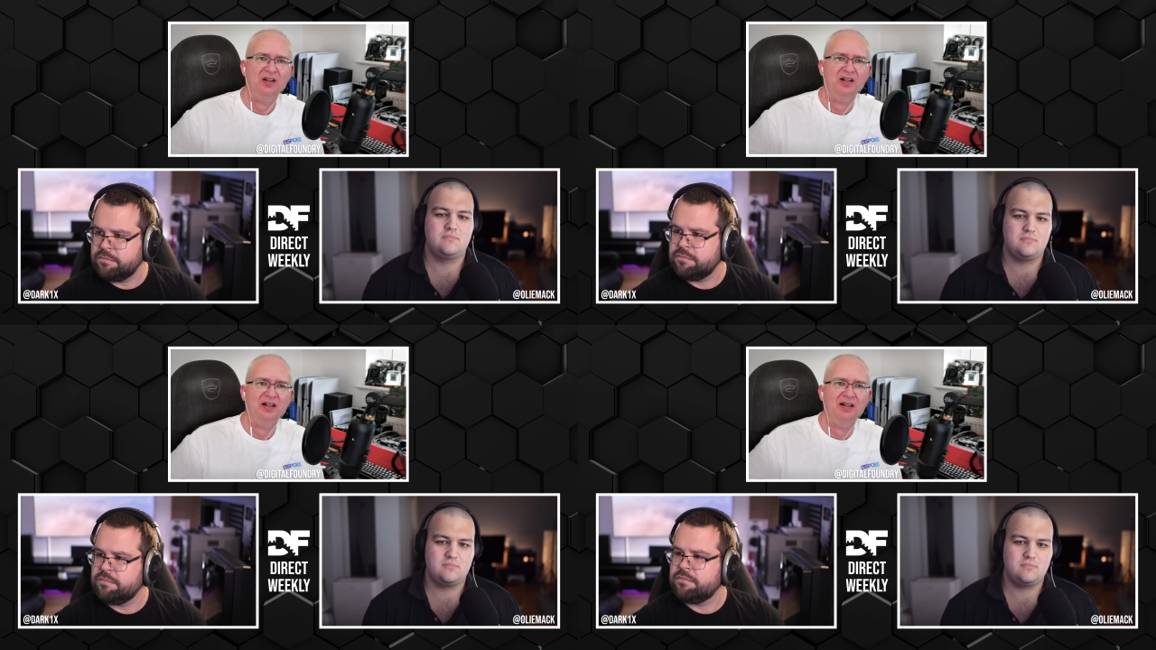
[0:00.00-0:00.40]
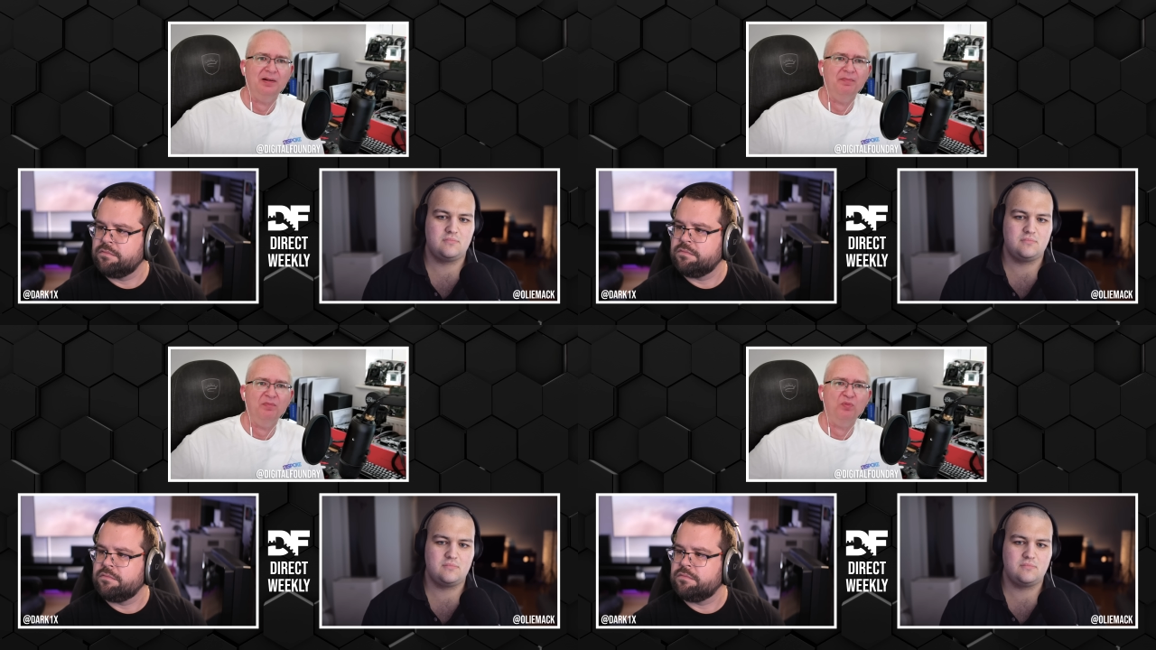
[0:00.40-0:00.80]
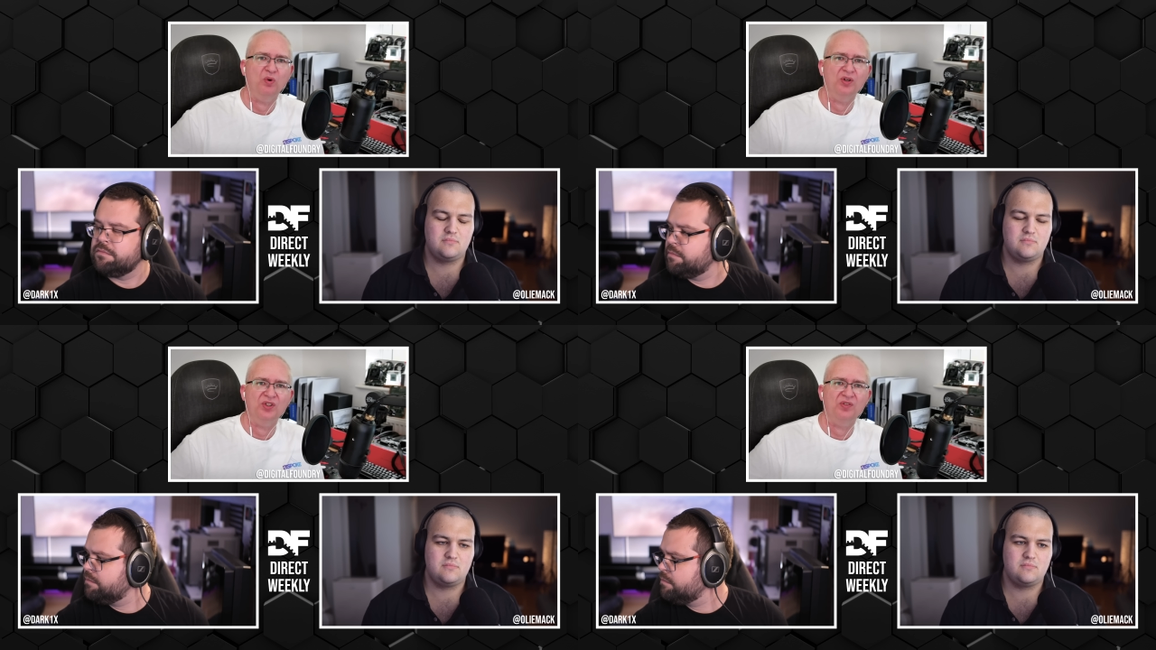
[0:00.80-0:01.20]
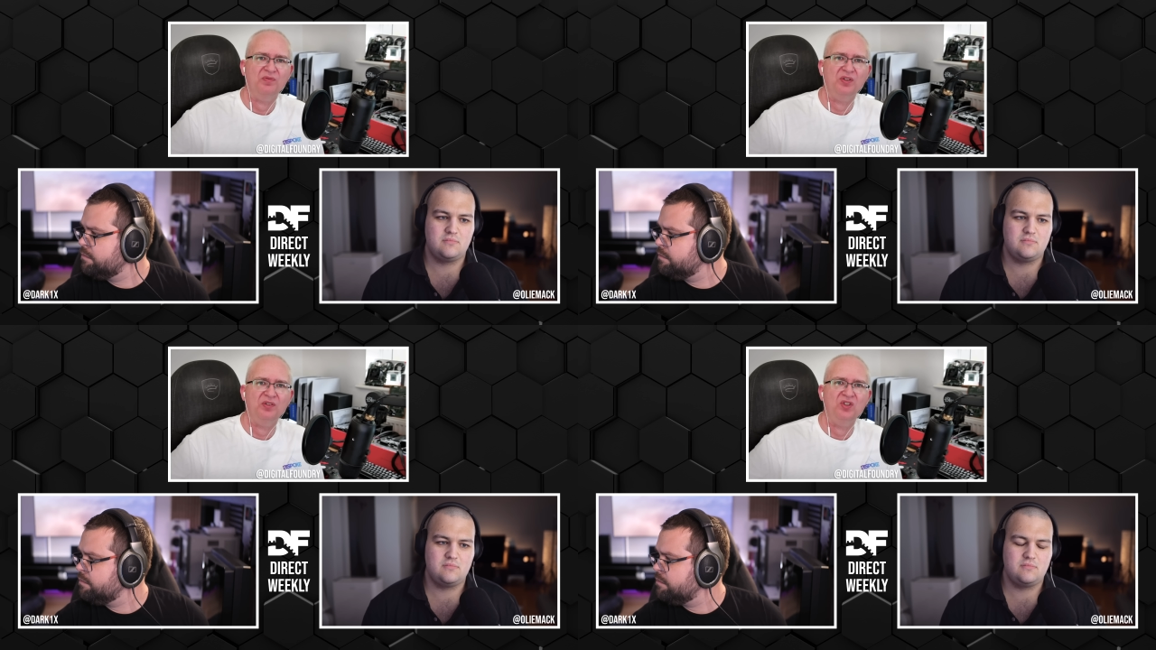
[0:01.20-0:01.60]
Speaker 1: um,
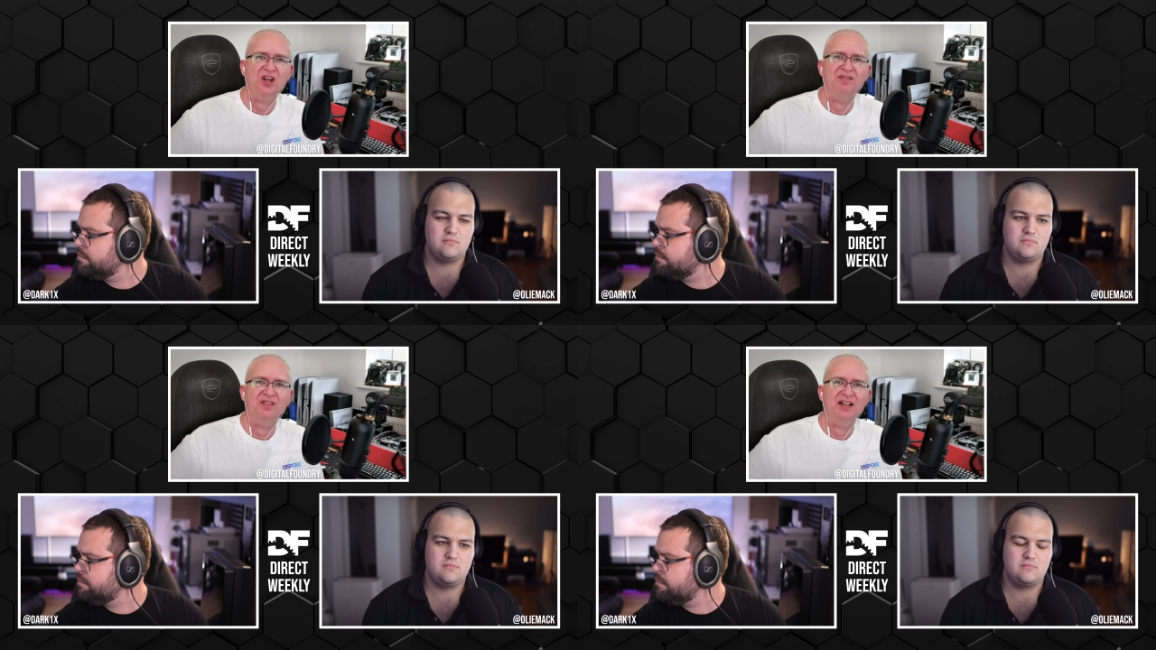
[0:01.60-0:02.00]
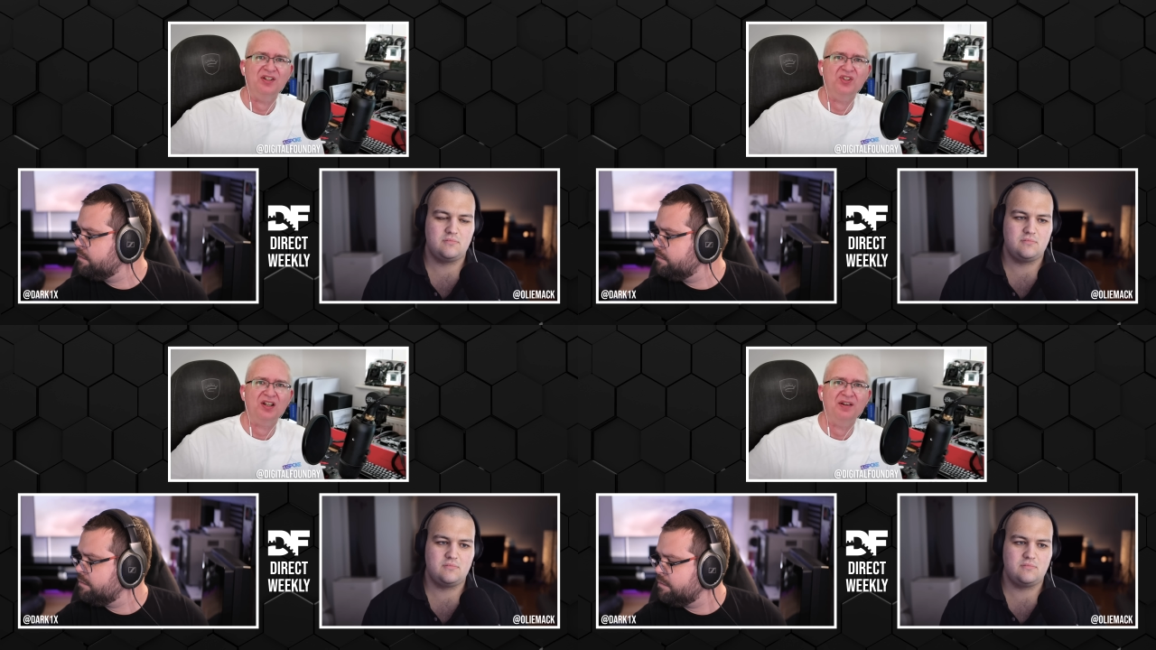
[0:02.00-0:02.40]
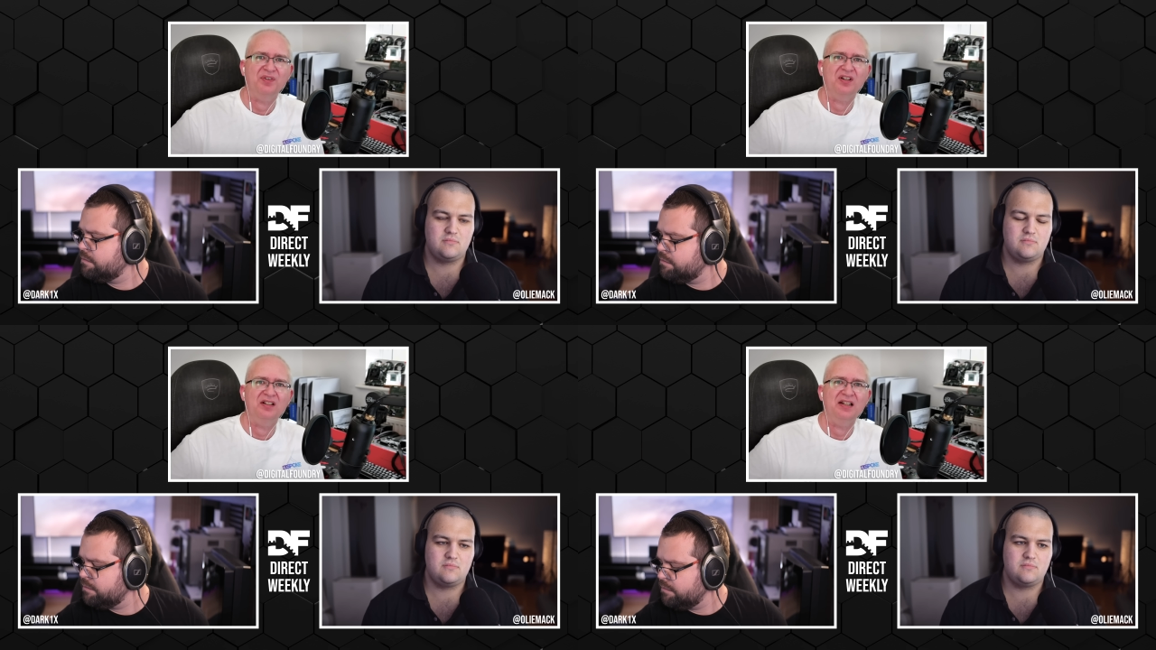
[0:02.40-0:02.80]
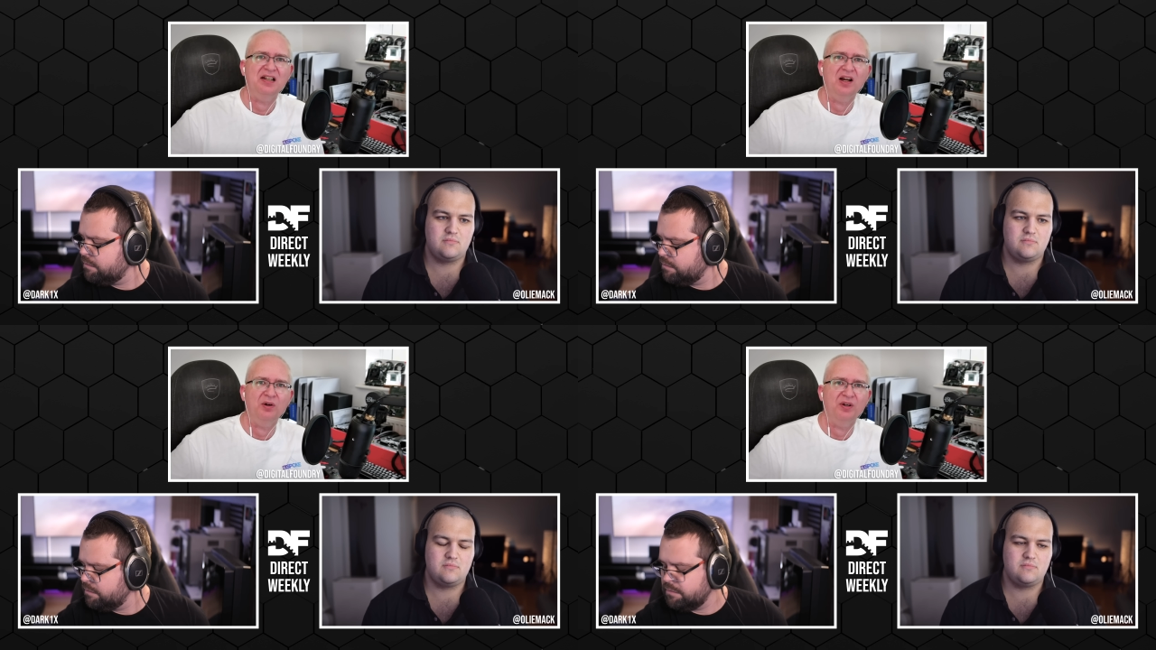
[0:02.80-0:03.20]
was generally significantly
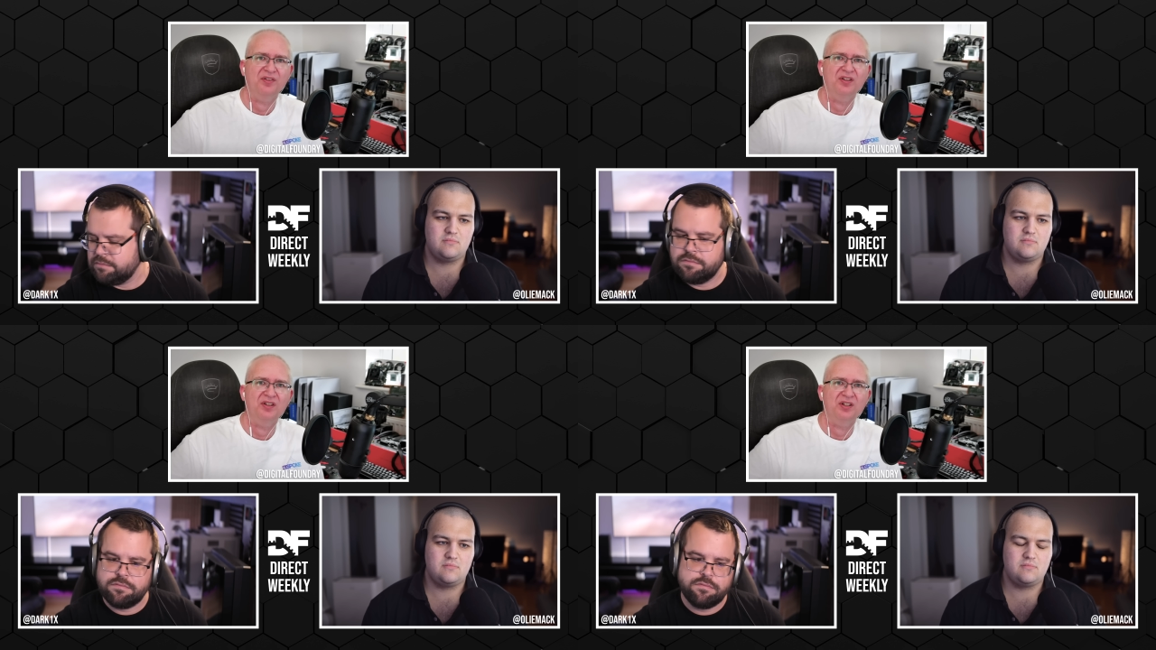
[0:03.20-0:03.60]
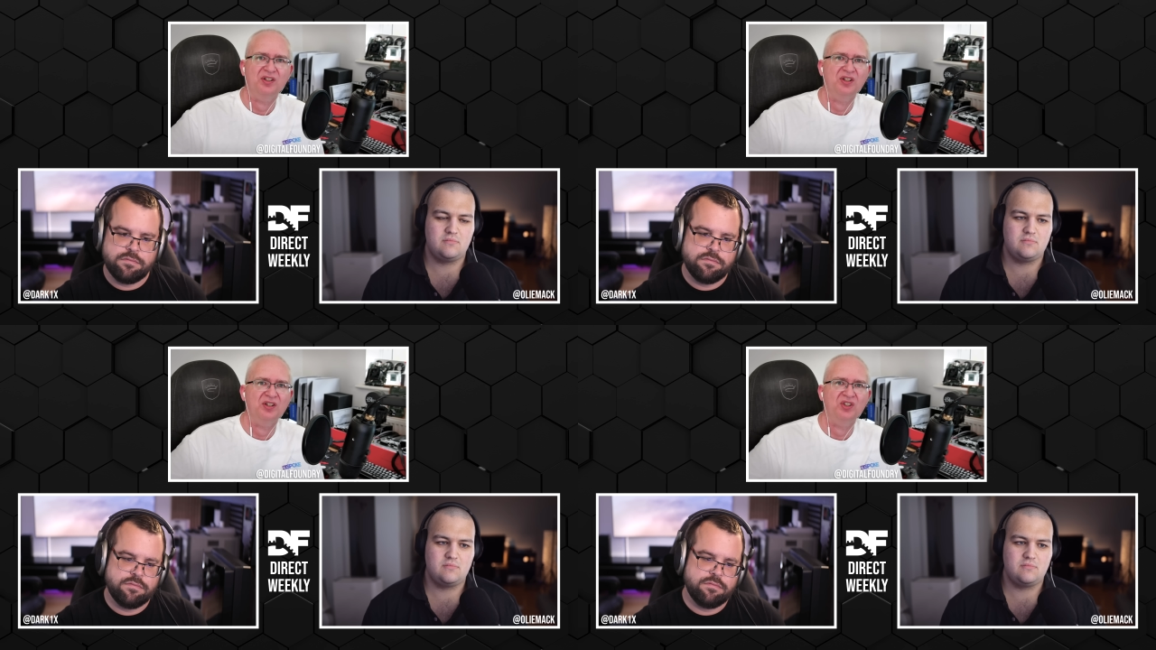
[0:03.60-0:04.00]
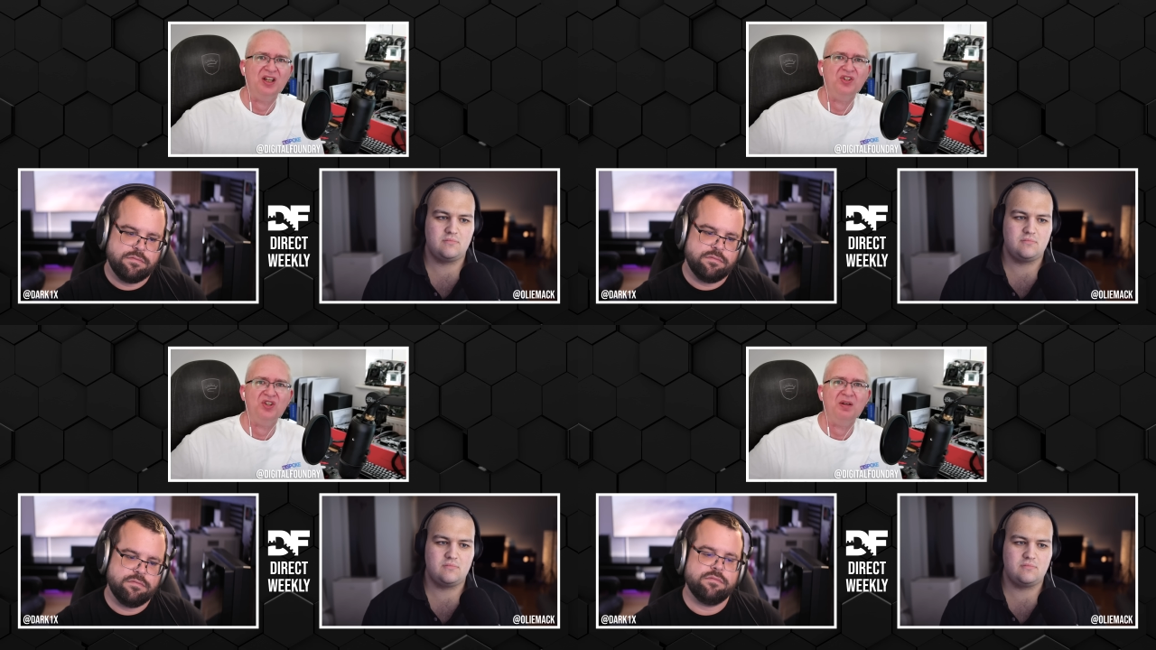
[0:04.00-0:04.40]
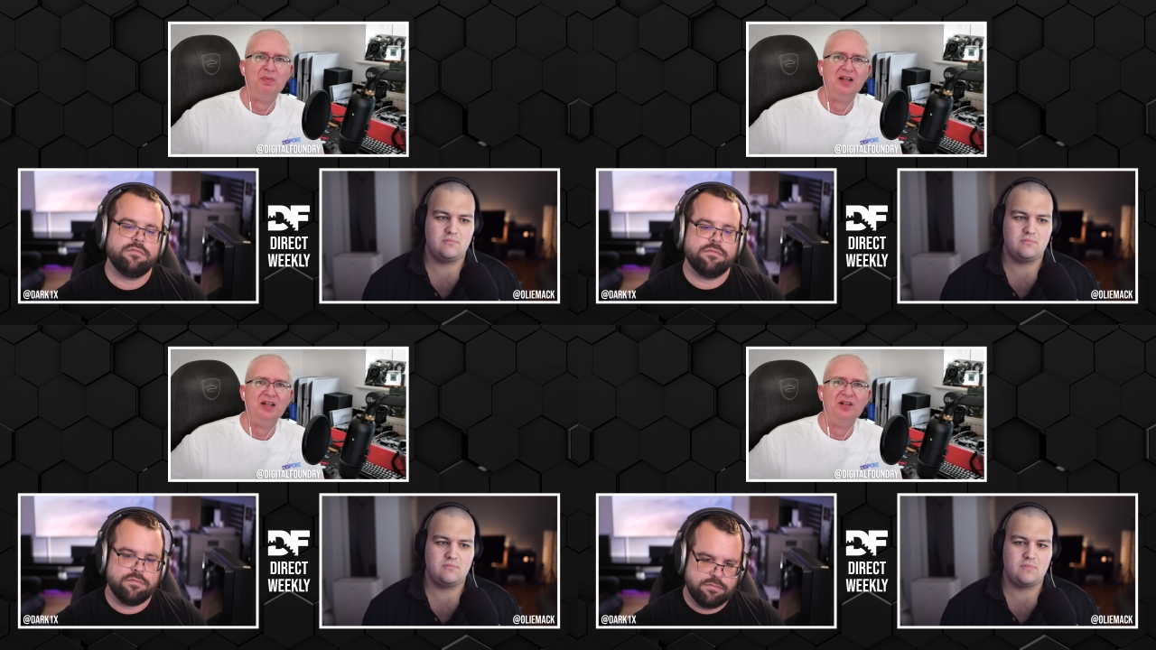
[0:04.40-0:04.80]
lower than the the
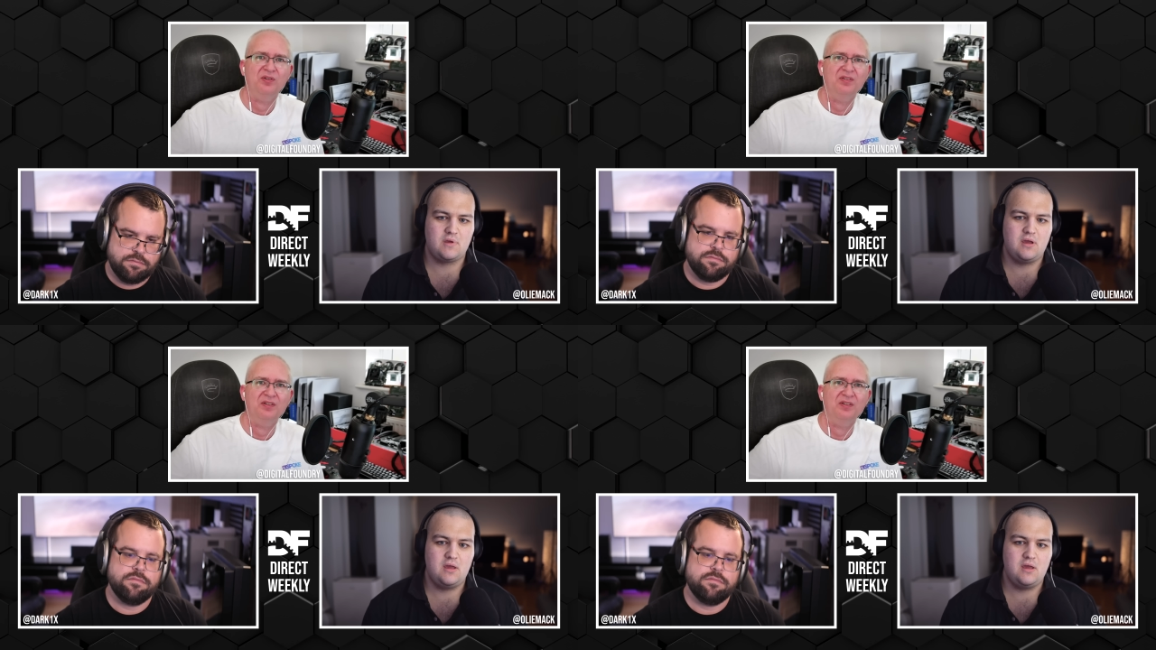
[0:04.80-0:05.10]
TGP.